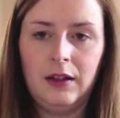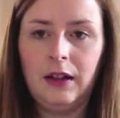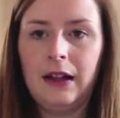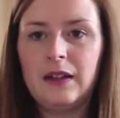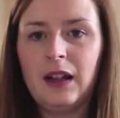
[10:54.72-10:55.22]

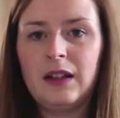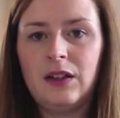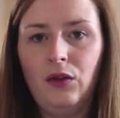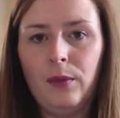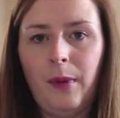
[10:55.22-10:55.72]
it's nice
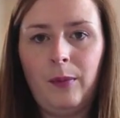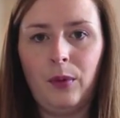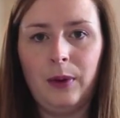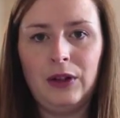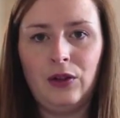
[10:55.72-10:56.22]
to remember
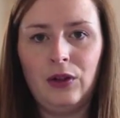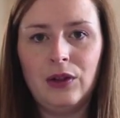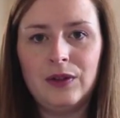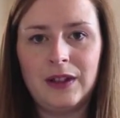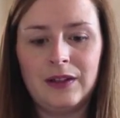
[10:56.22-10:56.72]
when you're using